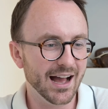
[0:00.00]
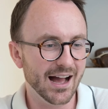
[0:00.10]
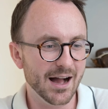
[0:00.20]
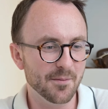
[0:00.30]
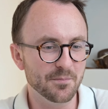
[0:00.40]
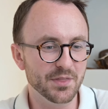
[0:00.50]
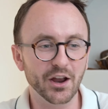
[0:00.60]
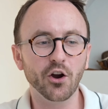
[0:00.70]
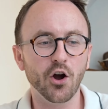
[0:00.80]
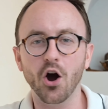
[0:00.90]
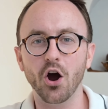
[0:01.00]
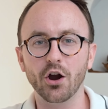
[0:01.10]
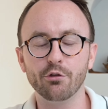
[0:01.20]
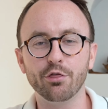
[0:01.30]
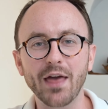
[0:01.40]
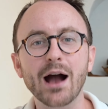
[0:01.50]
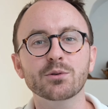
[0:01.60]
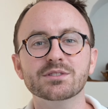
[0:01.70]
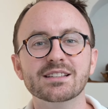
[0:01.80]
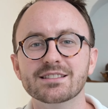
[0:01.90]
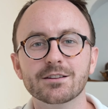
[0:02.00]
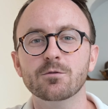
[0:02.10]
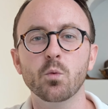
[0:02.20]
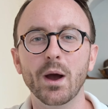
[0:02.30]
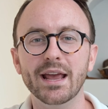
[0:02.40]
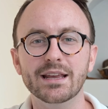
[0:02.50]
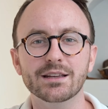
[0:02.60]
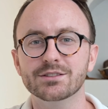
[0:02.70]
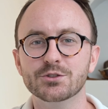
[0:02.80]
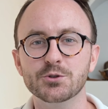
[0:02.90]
Um, there are thousands of ways